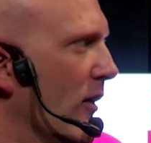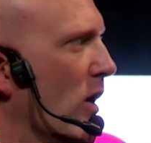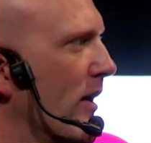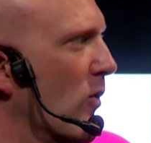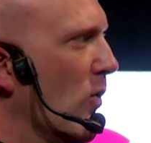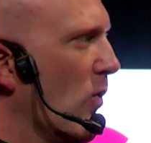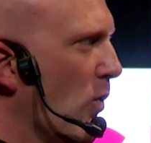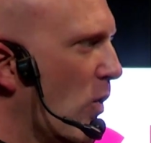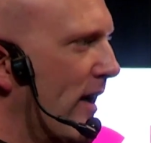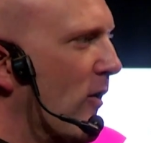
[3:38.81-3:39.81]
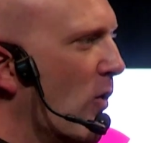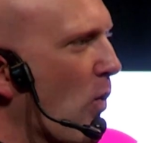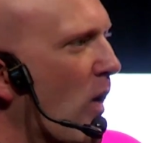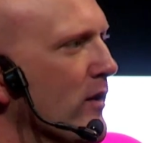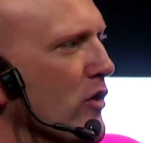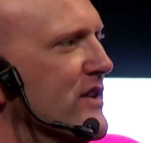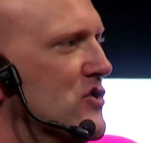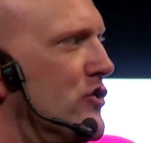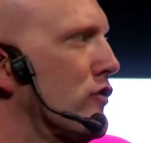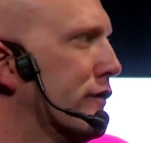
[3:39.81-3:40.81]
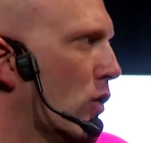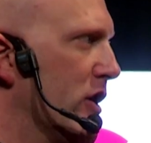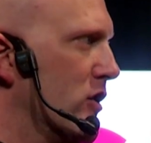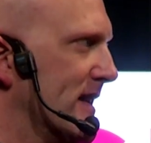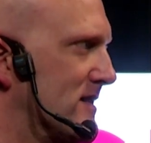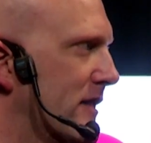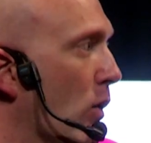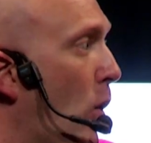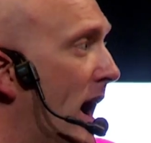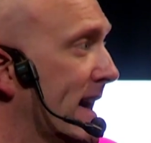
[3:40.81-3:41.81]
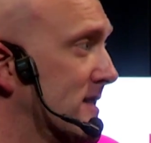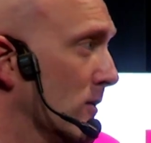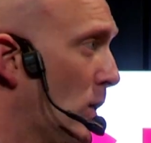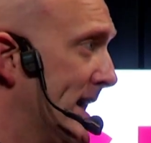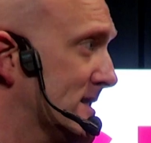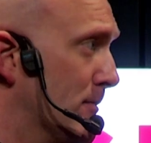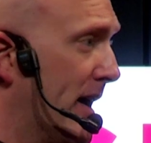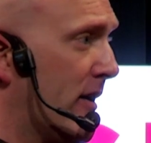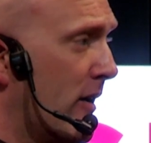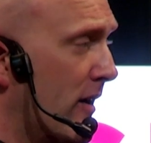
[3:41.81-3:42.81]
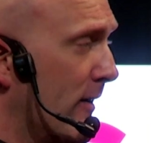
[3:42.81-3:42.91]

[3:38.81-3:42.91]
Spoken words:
What will this do for you that's different? Why is it better?